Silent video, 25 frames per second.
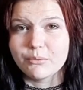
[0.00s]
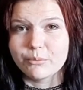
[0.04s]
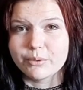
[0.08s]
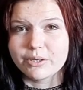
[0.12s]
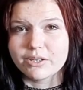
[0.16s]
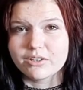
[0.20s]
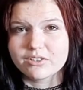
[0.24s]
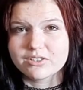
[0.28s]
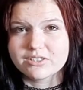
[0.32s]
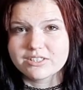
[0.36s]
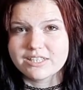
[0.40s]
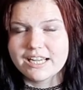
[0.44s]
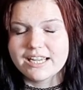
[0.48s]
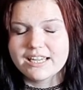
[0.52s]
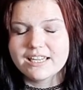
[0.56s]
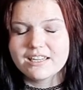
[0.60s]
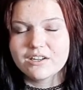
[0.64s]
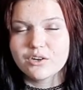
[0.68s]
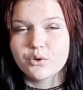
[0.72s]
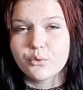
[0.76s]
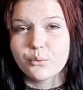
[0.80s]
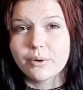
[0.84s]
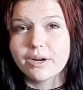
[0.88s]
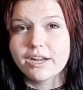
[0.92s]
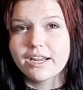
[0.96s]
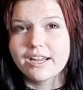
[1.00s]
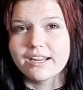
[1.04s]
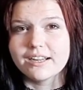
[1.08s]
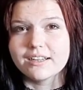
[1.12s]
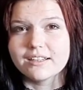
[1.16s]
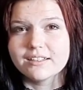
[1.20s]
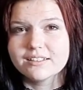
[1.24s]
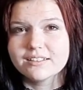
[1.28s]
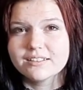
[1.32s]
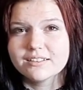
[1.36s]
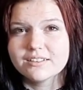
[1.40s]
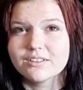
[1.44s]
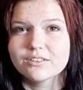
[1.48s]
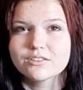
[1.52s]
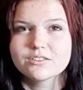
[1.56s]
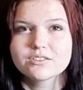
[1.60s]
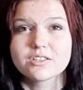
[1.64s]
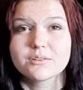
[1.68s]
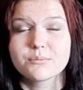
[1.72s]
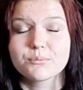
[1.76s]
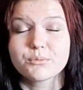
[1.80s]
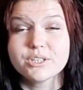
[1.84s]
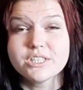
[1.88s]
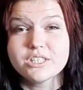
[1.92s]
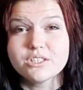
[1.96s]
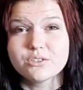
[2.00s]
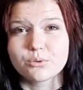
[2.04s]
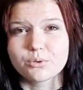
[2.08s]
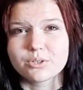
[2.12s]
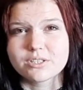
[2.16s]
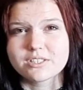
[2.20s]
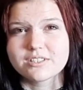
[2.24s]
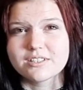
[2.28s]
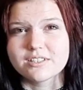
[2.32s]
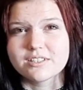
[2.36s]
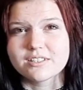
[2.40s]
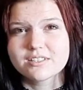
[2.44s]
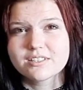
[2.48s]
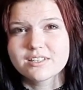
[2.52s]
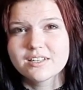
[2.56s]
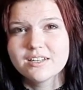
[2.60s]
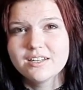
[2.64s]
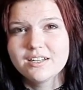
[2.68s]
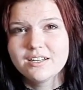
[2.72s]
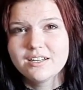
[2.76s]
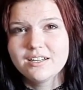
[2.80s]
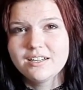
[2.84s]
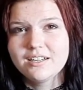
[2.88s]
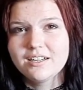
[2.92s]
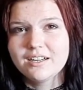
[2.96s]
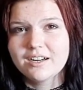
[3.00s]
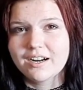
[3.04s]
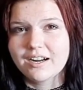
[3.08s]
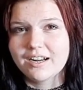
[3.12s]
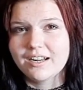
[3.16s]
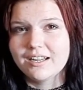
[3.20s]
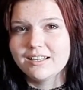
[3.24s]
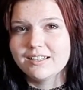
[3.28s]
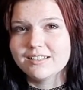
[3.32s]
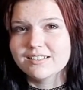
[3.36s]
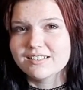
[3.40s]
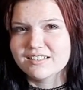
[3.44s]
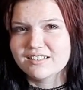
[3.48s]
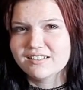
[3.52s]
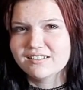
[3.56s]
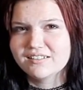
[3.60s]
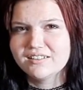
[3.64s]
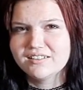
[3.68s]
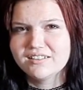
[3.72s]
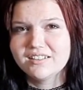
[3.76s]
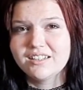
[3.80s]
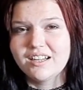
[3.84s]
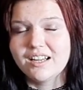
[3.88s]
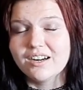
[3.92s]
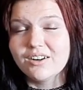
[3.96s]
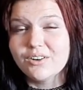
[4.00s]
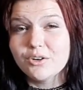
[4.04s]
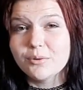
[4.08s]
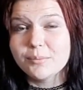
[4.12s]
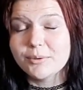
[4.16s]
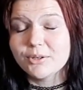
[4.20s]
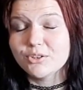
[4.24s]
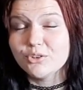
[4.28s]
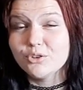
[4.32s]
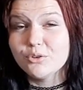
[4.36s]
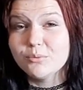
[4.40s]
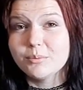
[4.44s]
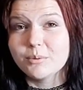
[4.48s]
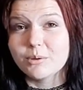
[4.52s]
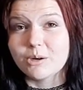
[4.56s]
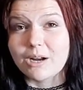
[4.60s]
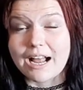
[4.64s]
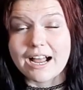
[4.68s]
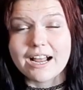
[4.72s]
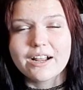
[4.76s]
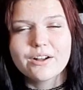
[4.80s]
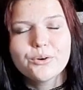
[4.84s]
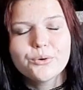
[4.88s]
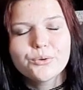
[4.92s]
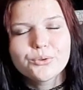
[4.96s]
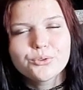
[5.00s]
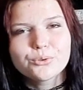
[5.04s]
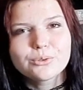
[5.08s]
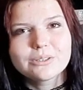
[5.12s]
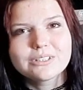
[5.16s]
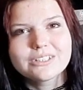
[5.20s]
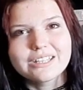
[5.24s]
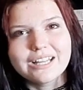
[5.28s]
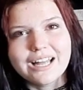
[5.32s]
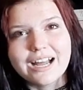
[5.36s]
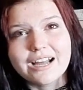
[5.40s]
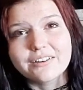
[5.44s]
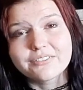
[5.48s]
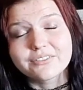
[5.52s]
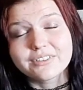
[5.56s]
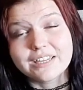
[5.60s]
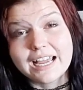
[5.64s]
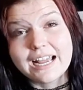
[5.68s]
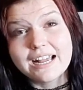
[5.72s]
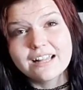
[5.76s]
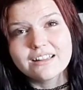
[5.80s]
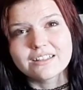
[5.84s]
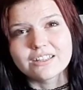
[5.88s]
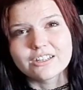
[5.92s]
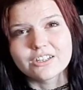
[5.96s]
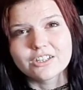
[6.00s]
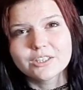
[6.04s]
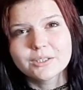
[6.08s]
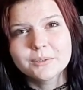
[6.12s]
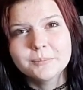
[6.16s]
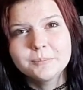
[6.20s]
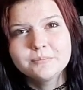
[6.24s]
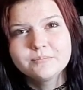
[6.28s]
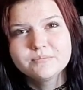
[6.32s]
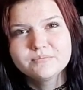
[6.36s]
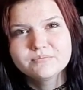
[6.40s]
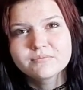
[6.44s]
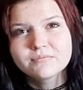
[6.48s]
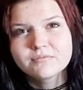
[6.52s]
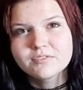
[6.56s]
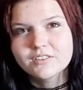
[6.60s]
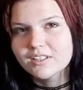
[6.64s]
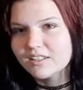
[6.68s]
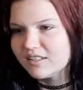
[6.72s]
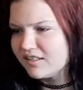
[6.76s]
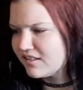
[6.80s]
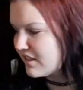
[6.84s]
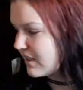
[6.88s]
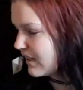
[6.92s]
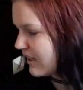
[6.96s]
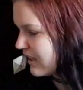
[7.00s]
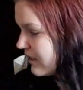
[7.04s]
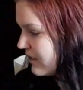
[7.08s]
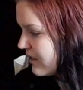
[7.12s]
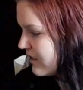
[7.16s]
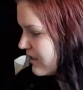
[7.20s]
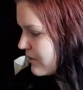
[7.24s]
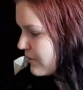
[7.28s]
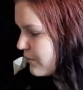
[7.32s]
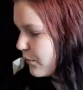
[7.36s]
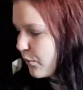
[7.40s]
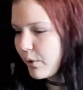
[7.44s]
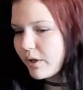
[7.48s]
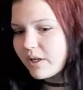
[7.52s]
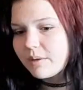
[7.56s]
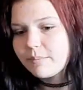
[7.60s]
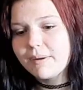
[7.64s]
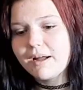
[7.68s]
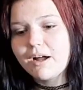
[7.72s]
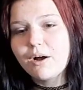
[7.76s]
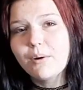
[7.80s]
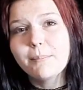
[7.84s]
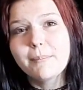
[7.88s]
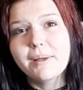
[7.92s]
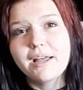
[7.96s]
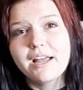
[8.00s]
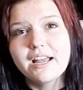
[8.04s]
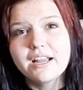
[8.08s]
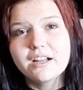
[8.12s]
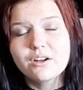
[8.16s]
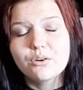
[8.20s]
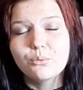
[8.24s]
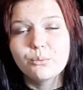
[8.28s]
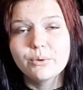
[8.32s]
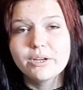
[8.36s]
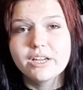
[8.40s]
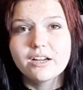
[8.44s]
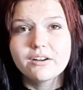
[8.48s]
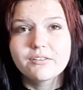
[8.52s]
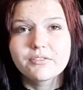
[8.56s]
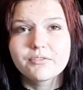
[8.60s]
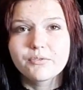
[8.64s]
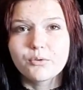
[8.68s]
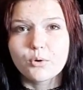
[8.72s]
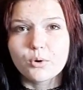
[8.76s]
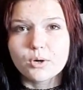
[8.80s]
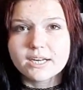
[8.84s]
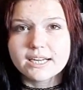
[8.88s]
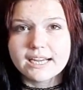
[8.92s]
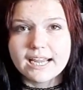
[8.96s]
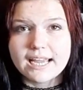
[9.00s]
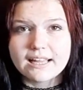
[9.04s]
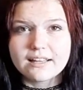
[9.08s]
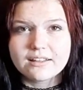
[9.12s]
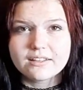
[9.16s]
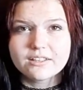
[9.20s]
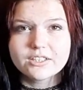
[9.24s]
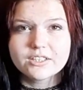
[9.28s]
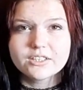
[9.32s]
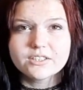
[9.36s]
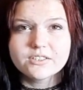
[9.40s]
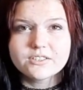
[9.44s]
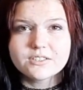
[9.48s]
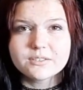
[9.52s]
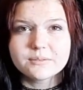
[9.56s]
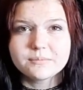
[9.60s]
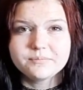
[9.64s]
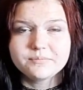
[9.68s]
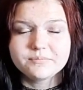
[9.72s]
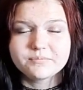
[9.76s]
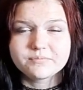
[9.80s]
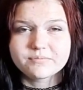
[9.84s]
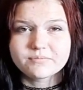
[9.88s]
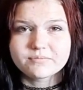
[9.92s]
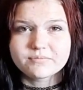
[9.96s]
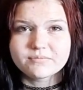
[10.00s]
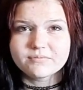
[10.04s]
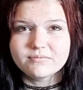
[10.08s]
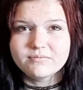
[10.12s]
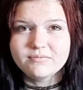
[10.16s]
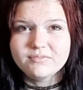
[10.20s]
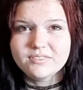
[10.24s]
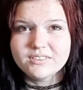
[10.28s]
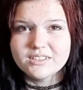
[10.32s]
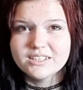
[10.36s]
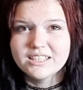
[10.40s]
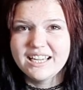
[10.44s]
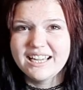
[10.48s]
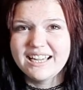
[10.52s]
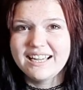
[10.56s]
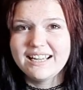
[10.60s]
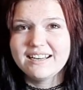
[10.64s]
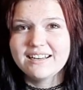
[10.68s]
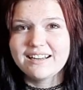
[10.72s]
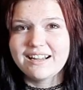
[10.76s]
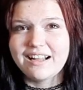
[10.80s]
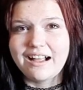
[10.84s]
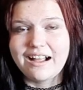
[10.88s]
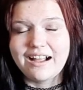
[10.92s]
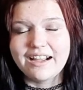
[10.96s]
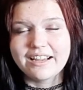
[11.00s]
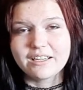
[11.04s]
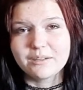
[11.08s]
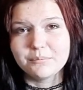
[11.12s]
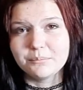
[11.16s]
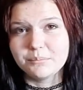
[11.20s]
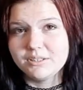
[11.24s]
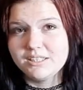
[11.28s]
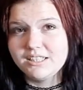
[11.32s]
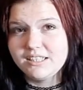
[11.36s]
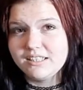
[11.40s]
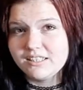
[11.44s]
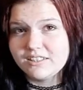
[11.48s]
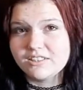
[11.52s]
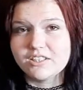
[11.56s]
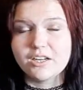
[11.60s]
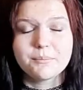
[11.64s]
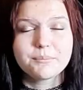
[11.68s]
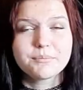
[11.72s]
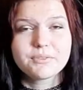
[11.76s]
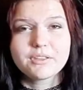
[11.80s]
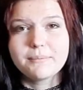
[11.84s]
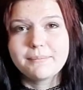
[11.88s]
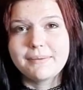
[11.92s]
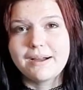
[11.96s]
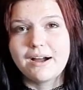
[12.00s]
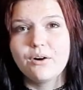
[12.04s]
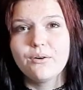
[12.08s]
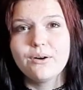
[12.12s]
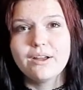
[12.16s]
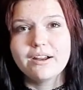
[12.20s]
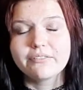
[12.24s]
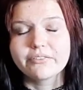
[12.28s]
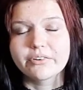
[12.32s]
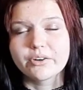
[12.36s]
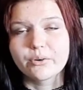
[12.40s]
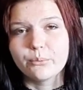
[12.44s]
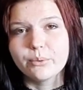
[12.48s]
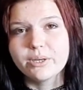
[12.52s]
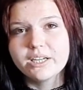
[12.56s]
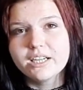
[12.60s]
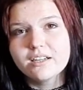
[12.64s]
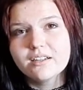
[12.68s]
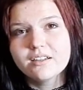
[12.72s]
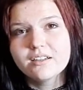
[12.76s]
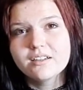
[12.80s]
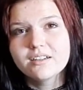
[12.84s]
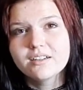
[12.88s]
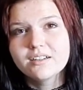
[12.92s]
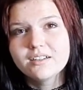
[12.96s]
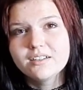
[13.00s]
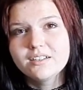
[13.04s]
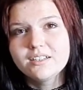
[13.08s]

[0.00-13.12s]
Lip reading: We're taking away some resources. And I don't know about you, but I go through a lot of cat litter. Because I get this 40-pound bag, we have 4 cat litters, and I completely dump them out every week.